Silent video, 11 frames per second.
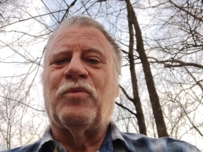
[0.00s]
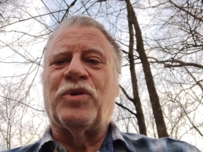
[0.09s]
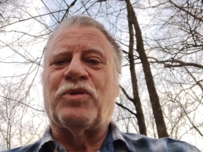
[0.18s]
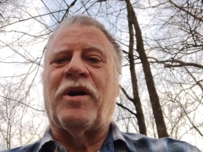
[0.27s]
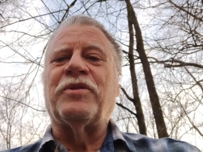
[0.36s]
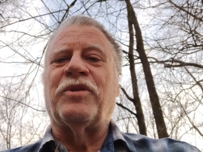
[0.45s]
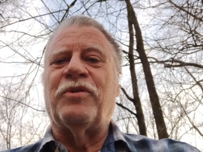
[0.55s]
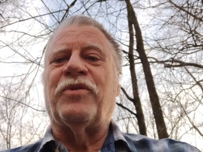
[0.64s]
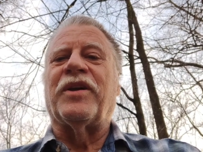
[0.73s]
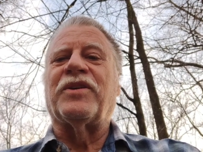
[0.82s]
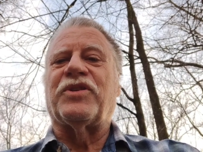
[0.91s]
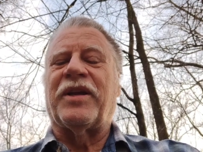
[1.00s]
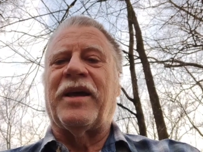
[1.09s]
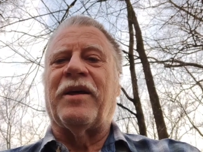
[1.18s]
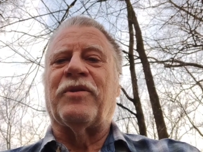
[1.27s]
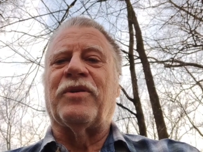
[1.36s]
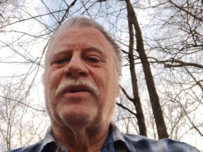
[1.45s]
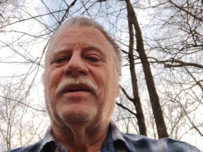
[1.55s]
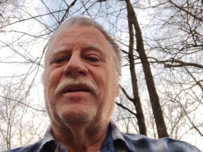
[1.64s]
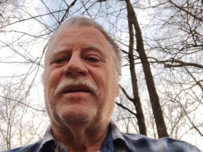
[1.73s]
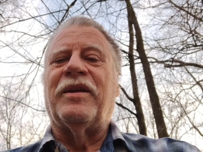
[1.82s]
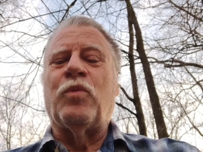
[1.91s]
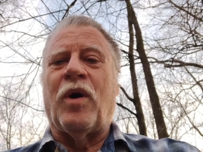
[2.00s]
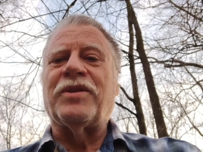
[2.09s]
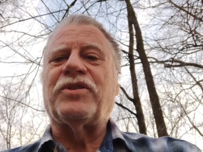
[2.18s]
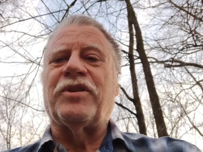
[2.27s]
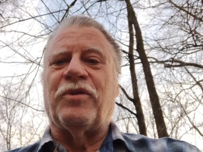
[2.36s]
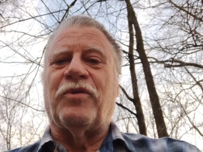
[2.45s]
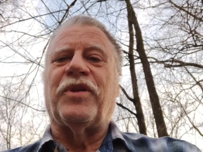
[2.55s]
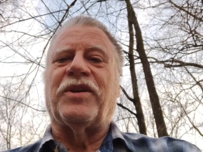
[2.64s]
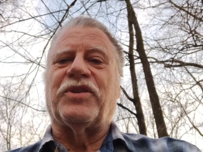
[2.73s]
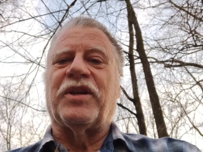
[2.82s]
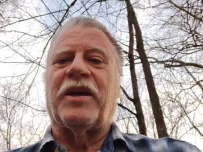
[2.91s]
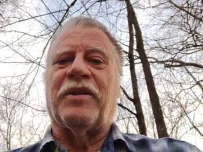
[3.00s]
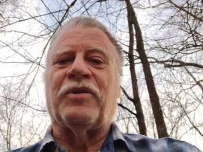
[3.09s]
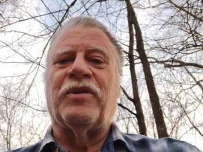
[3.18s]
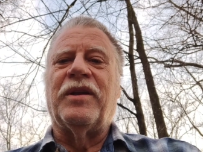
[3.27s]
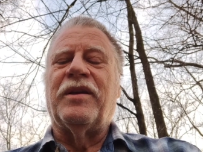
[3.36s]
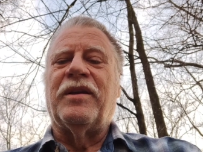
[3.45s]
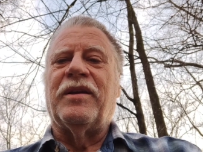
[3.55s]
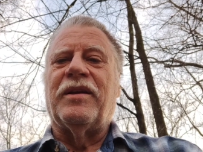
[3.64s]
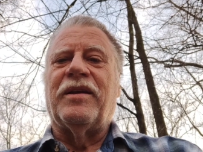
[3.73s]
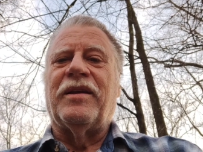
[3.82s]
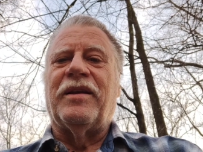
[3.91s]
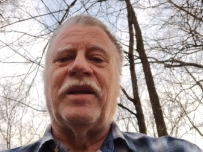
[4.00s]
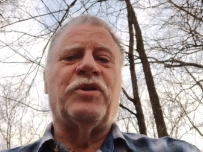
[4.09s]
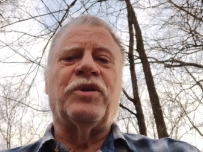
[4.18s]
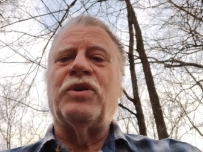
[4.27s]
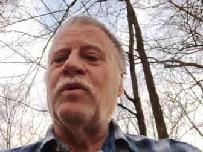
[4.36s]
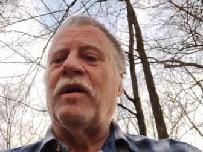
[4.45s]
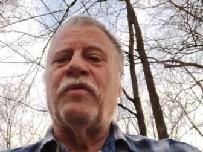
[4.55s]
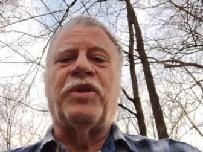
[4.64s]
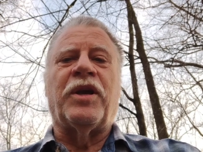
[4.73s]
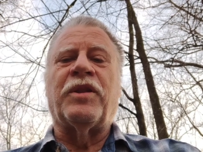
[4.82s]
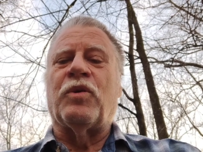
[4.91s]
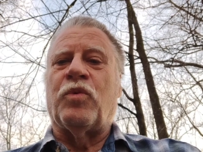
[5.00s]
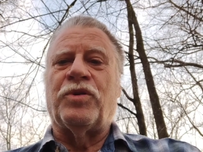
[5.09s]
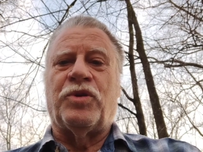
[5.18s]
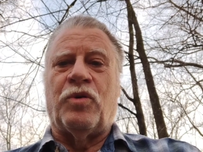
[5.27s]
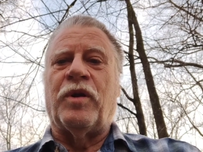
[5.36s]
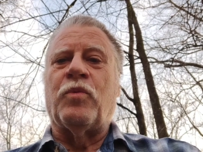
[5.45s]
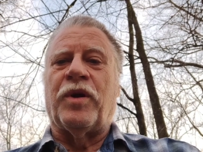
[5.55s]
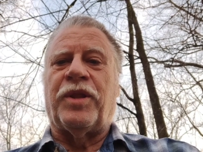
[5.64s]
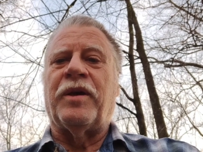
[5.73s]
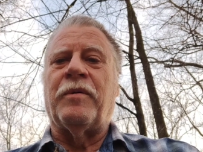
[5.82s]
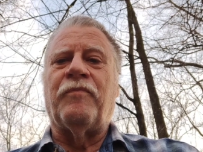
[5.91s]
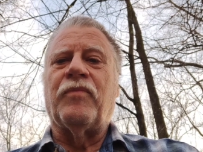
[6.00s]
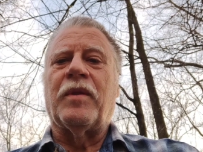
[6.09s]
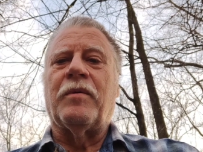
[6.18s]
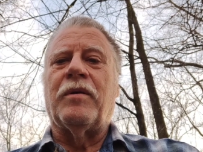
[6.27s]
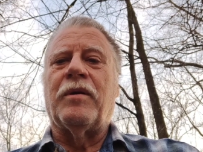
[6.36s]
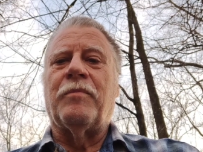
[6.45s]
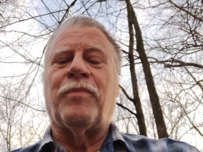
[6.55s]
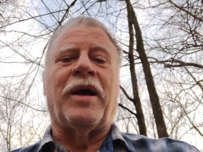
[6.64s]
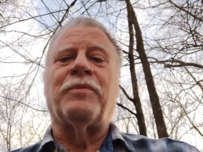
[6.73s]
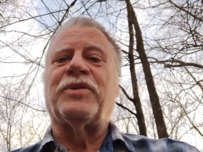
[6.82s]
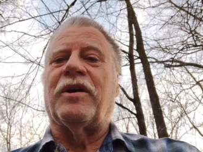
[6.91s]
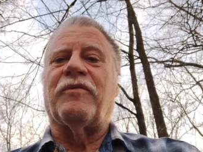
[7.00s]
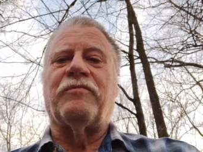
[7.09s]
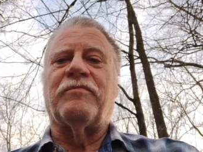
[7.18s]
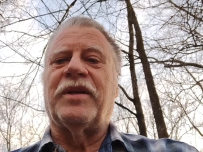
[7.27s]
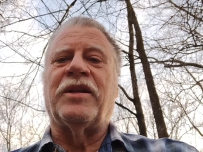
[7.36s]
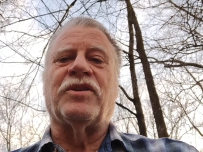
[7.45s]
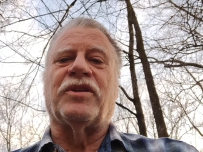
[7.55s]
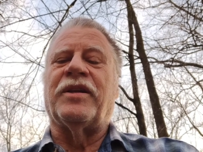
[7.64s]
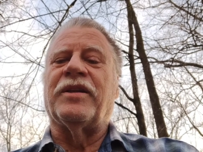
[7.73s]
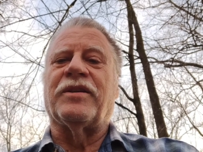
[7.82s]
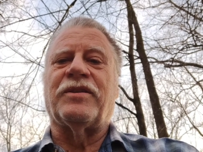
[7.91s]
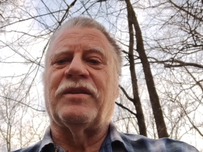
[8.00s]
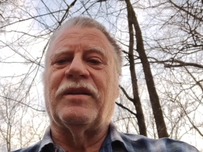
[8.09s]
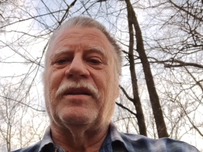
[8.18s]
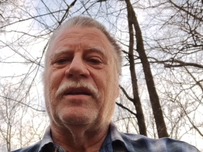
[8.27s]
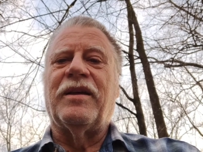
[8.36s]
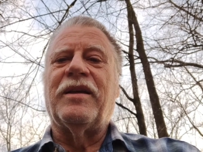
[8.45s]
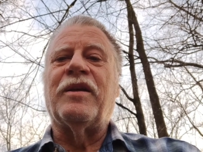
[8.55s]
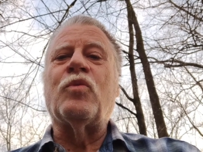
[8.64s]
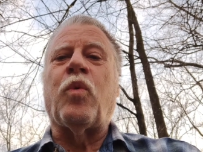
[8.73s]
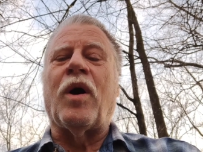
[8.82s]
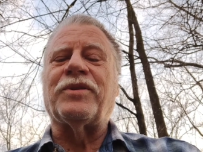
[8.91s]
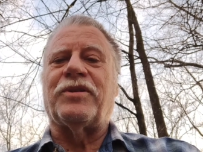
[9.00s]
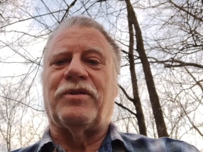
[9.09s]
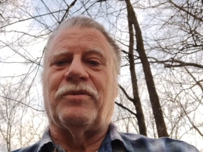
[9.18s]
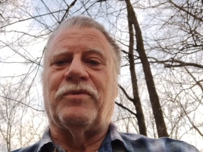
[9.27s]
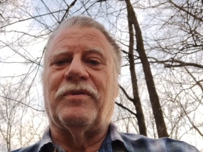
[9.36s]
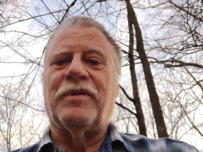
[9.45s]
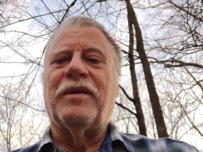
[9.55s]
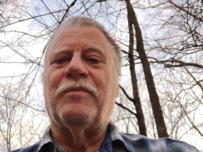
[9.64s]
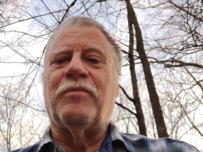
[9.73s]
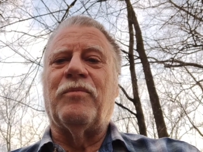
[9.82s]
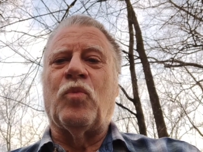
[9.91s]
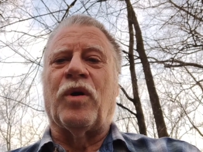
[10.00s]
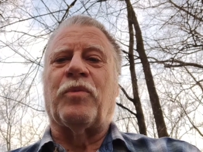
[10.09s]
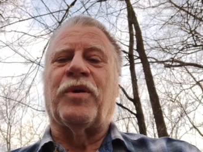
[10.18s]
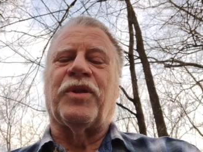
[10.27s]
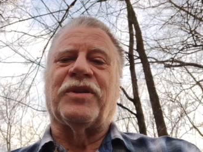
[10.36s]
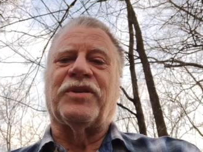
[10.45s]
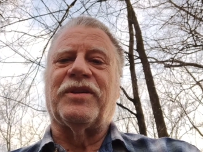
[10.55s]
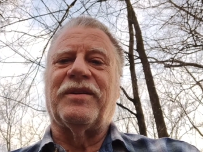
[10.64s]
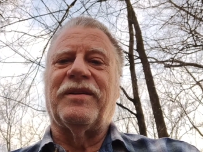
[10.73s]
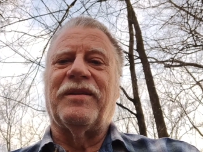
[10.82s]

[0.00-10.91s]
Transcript: We're trying to do things together. He wants to do things together. He could do everything that we're doing with him by himself. He doesn't need us. He wants to work with us.